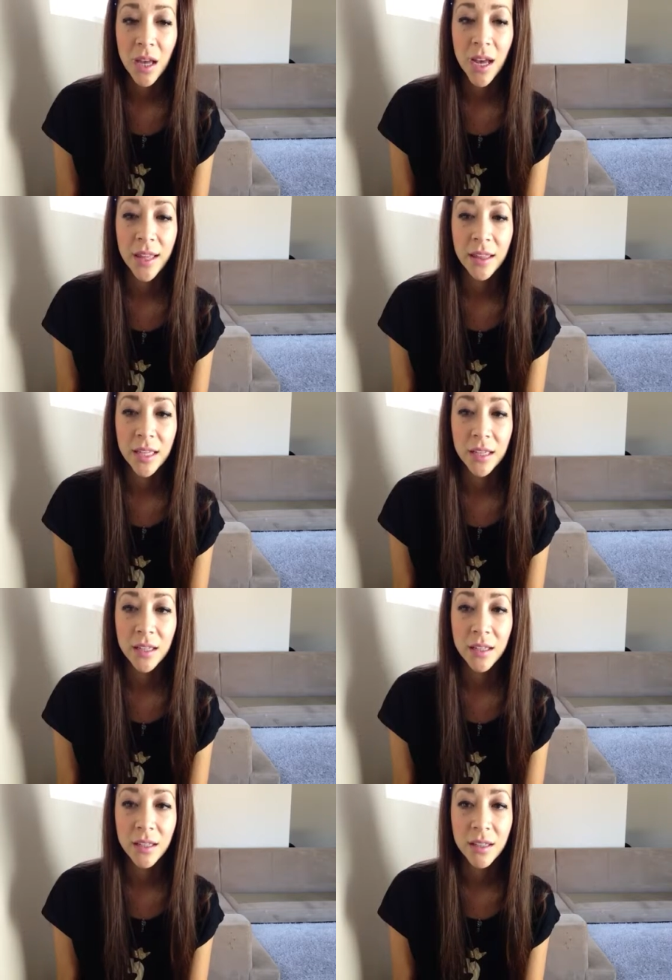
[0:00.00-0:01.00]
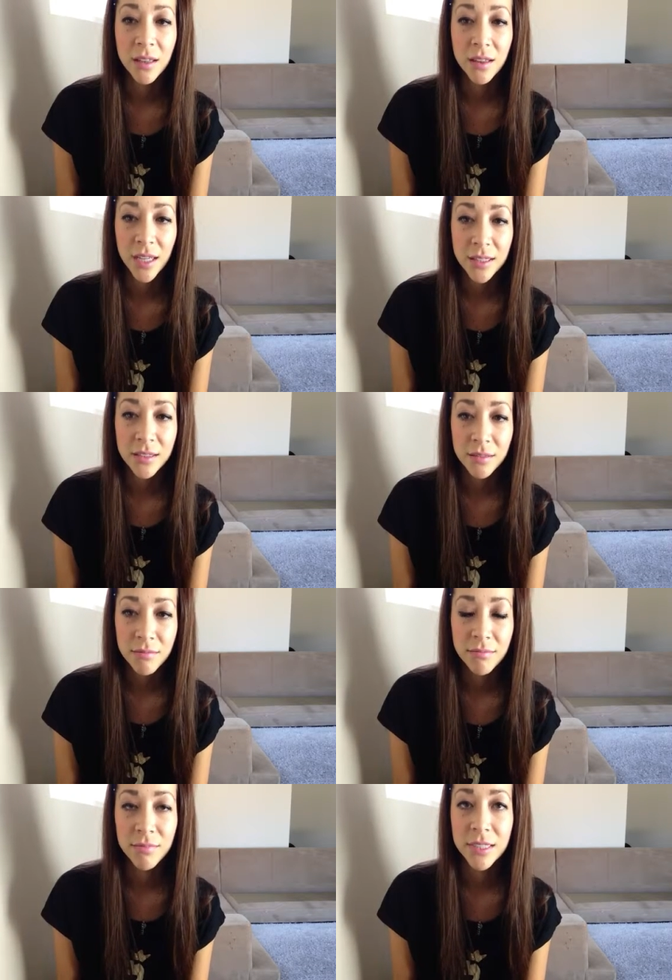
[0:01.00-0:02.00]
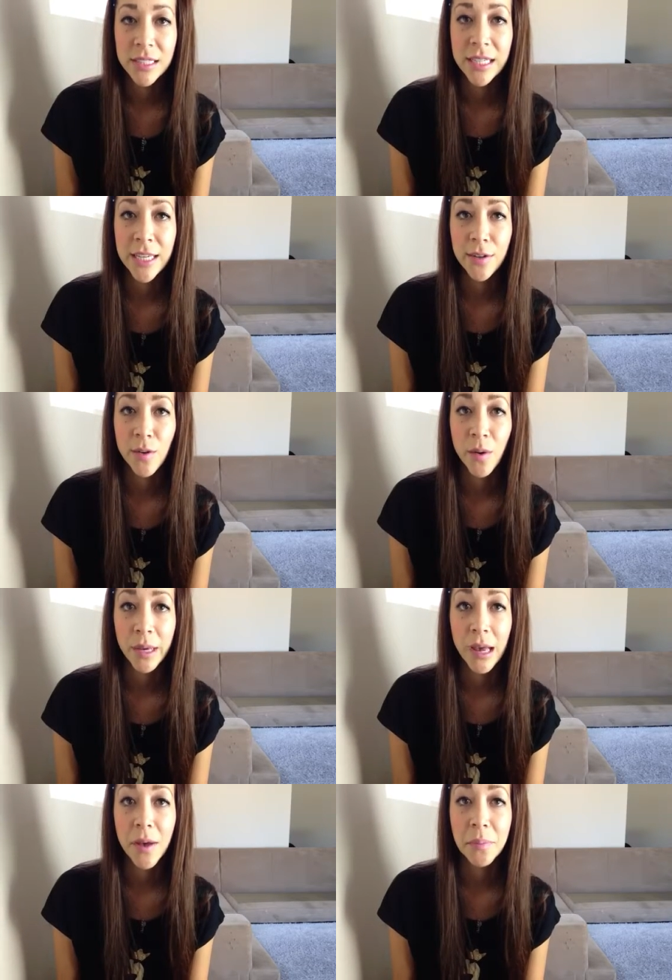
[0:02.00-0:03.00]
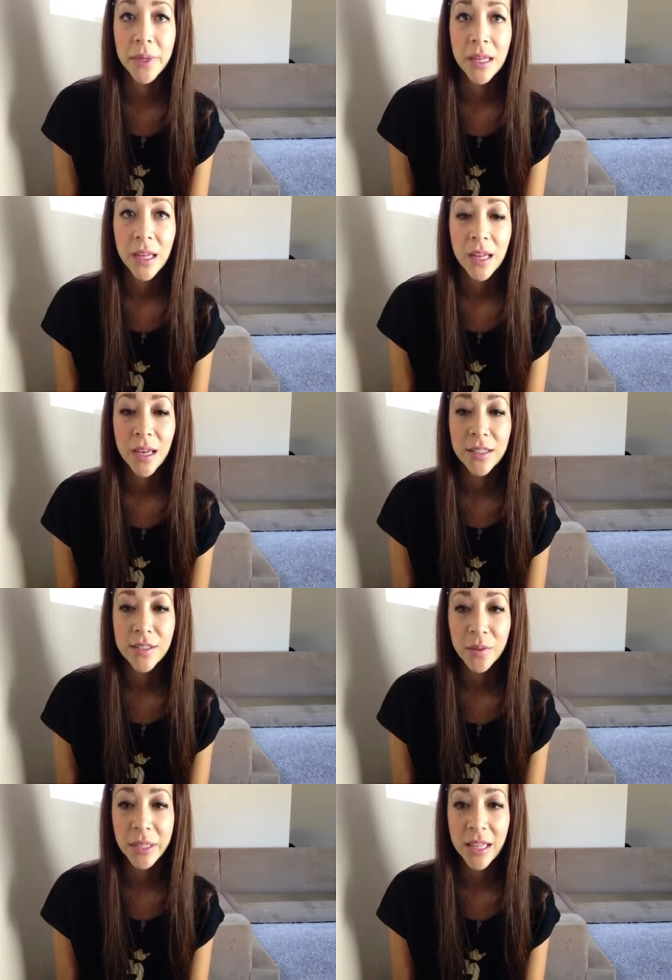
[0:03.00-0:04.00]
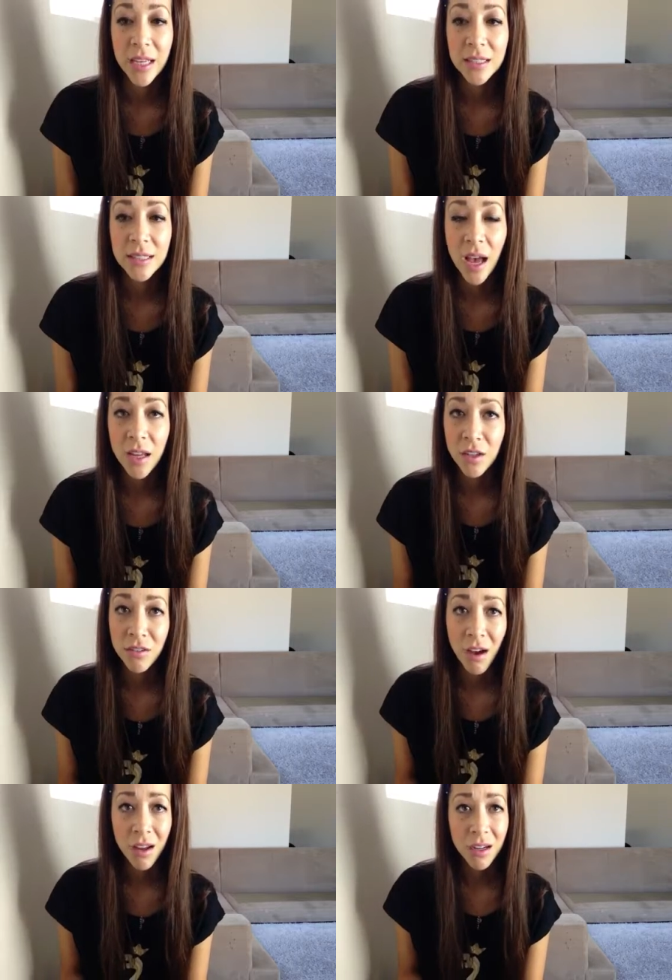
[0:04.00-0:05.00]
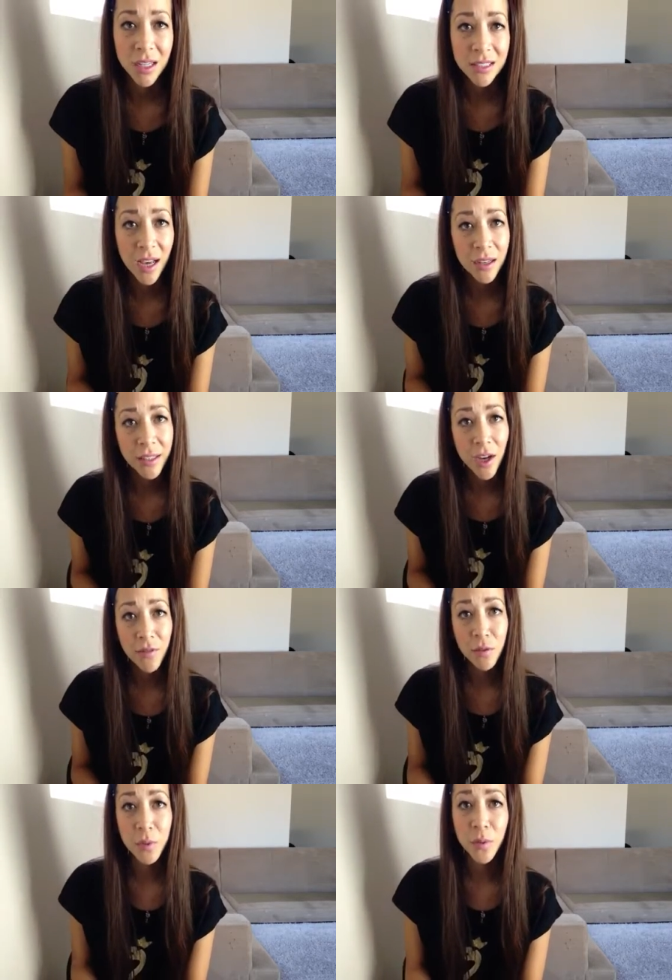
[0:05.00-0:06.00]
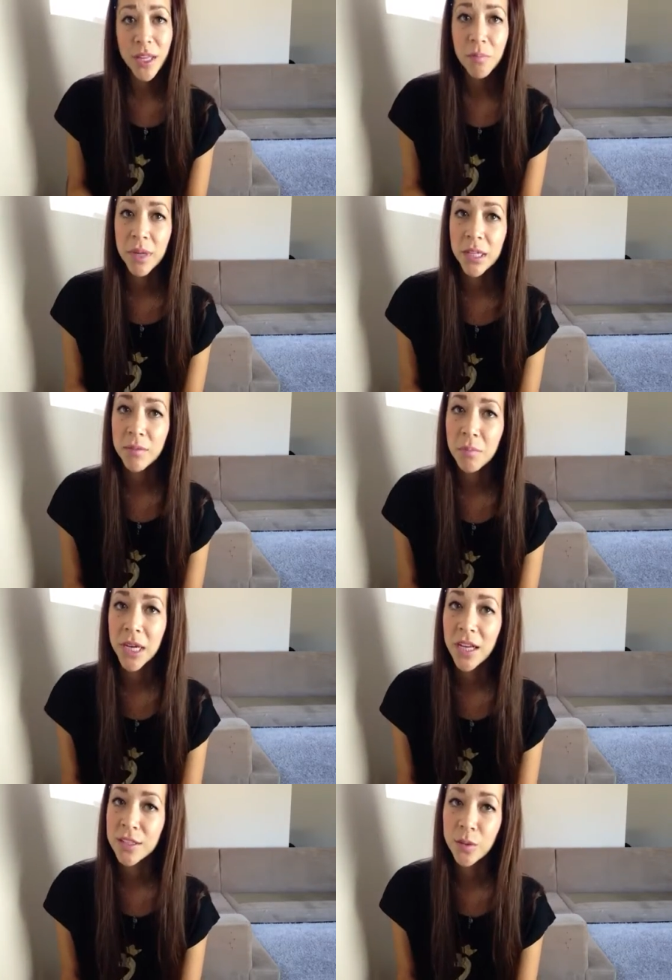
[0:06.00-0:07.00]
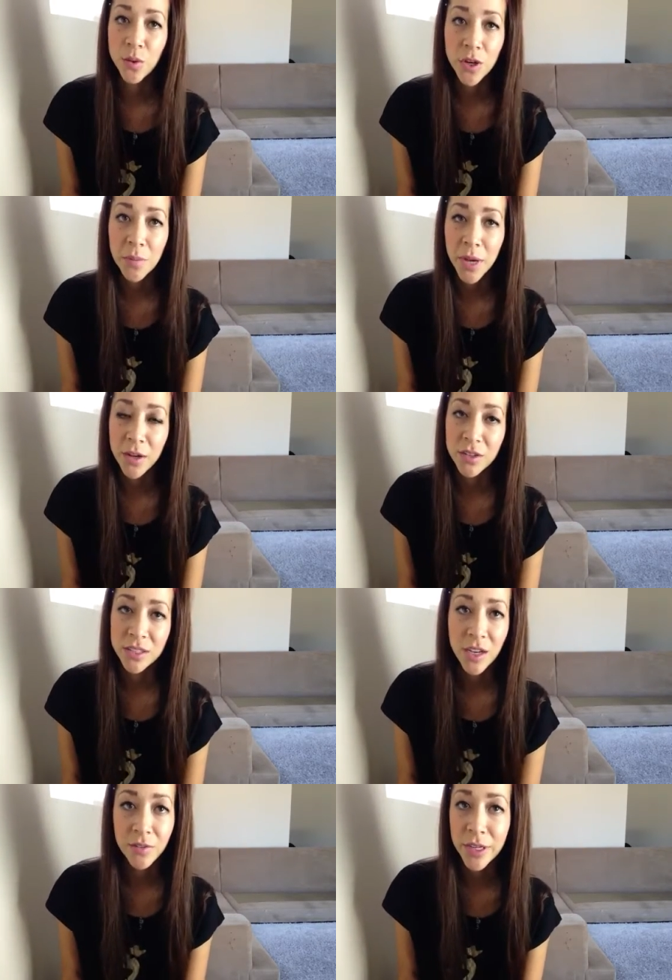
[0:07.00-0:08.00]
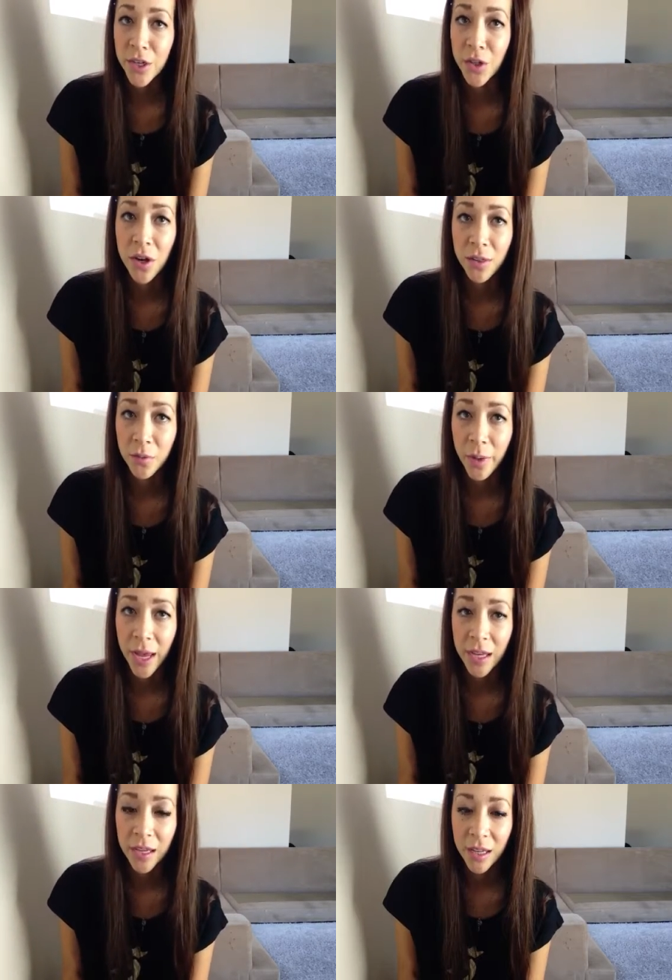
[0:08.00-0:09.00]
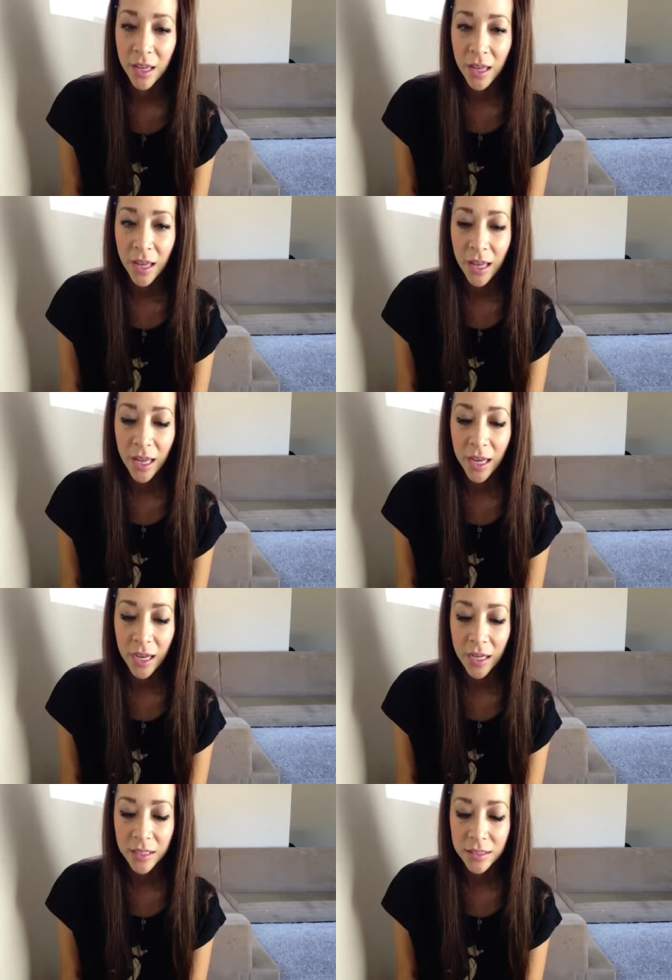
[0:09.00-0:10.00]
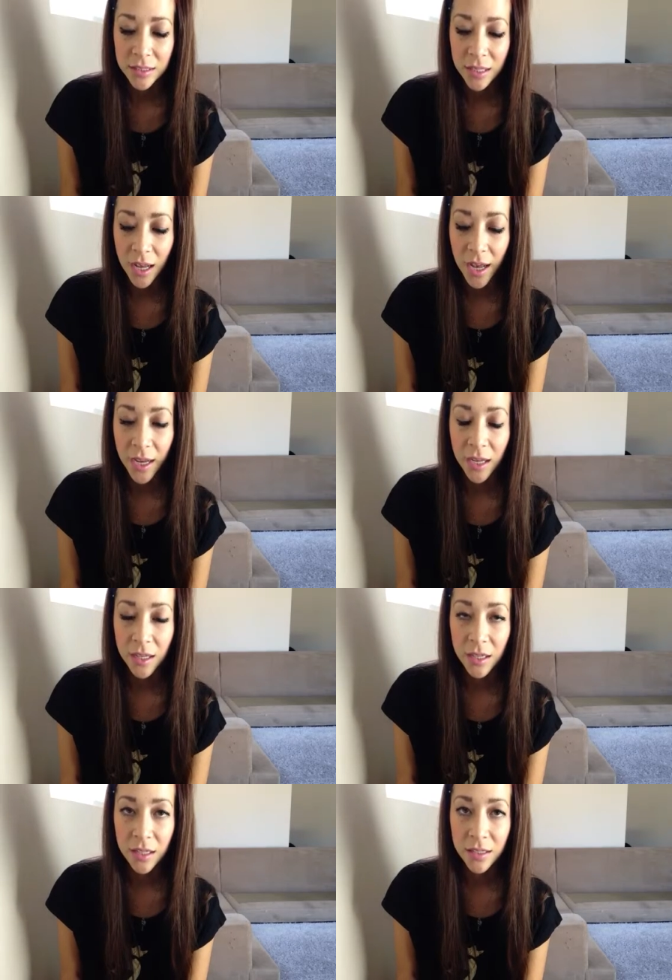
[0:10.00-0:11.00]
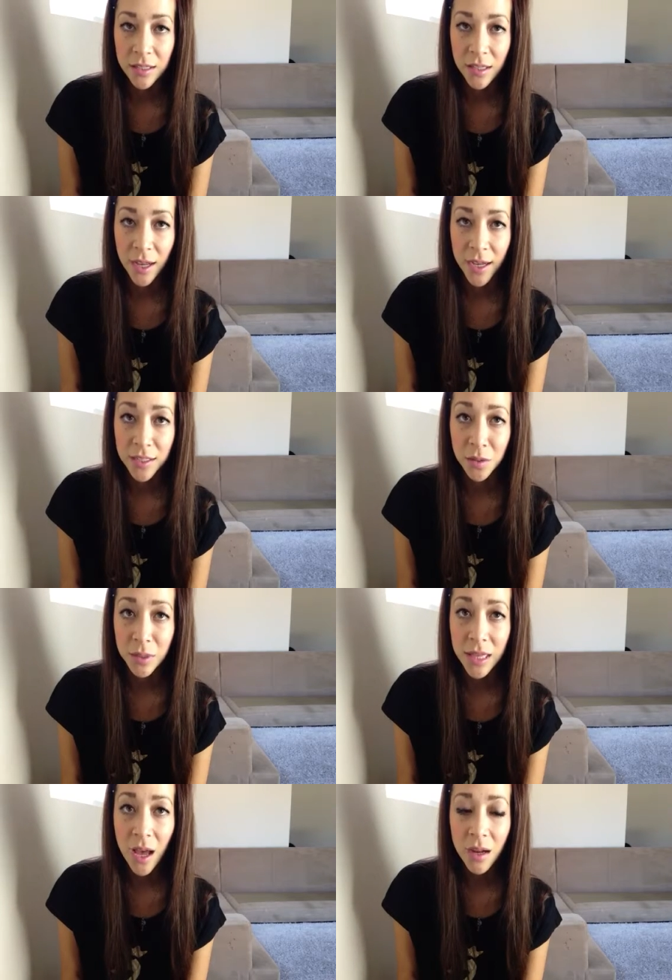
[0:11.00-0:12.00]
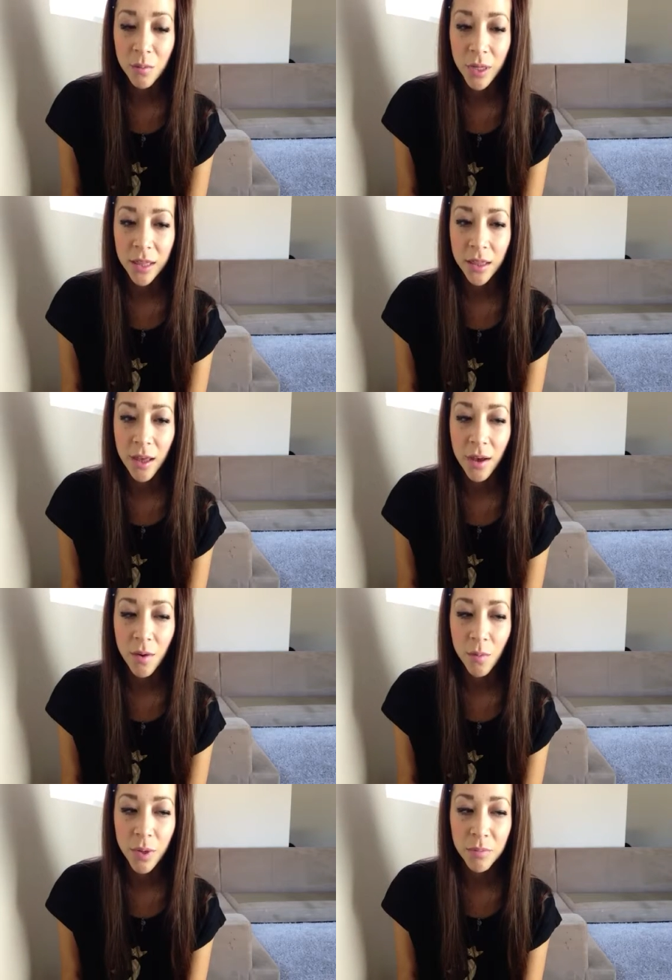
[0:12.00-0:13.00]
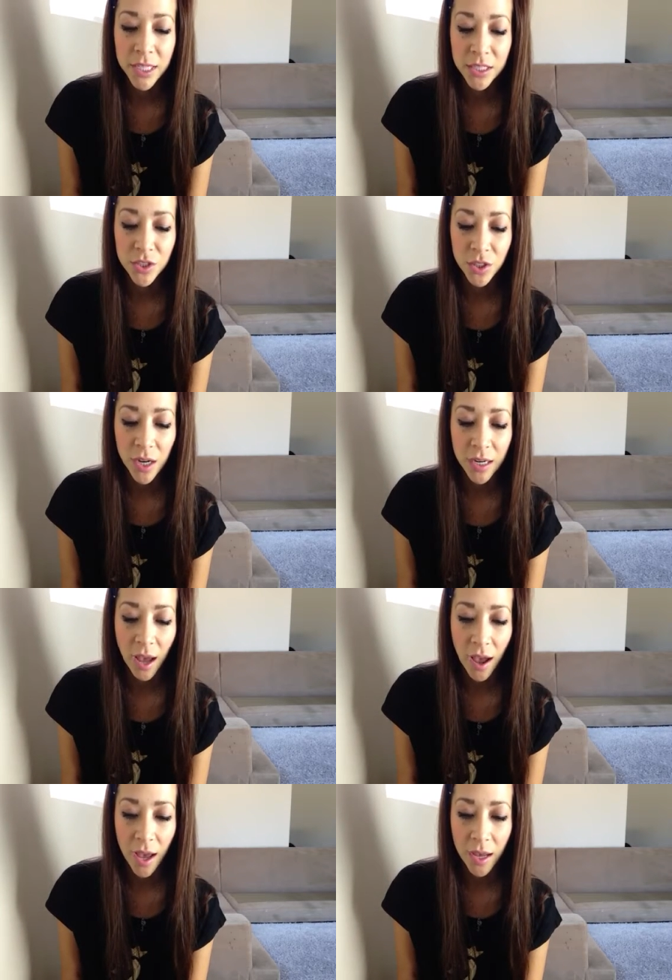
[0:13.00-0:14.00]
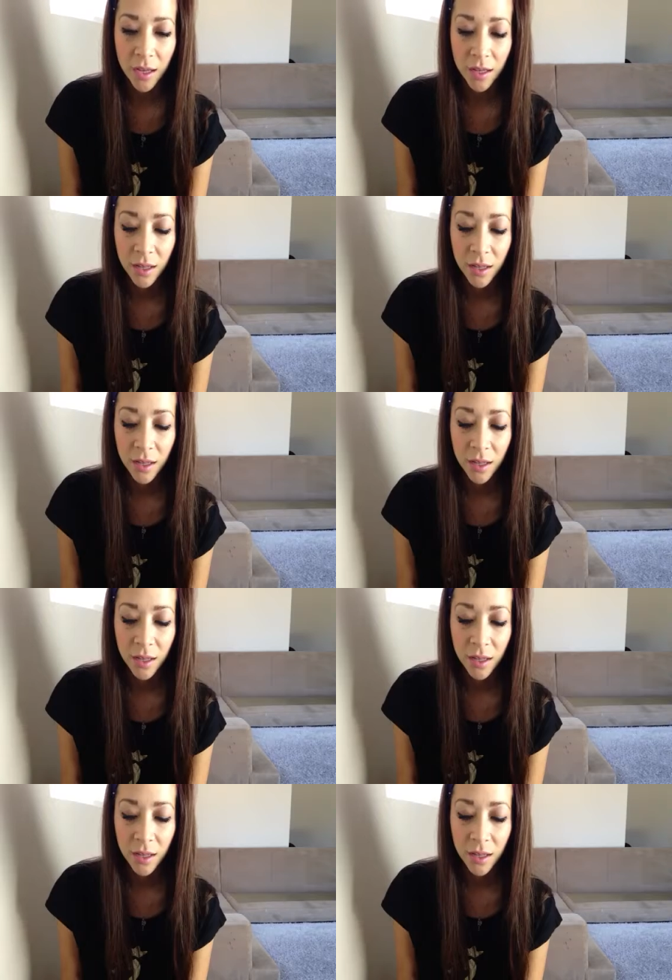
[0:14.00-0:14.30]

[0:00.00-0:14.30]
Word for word: I think that's the key to growing up is doing things that you're not exactly comfortable with, but because you learn about yourself like along the way. And I, I dealt with that with when my sister and I